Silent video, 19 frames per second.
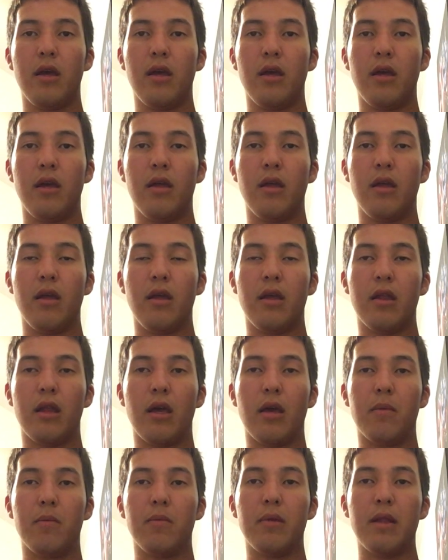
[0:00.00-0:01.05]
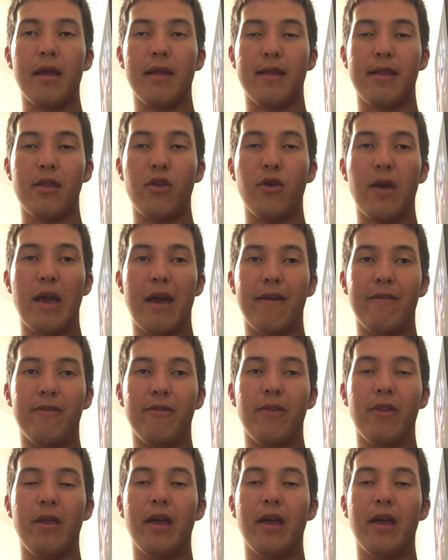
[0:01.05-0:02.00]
And I'm blessed to have